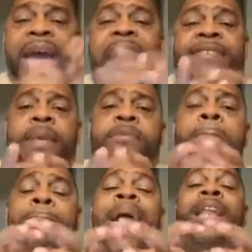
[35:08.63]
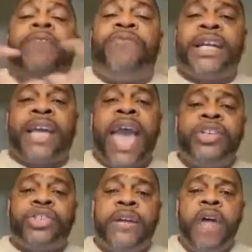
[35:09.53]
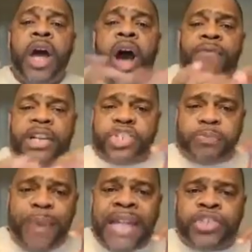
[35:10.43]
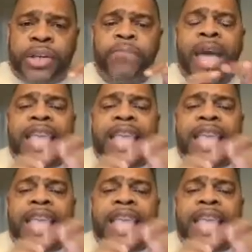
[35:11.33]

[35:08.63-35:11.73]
as the magnification of expansion,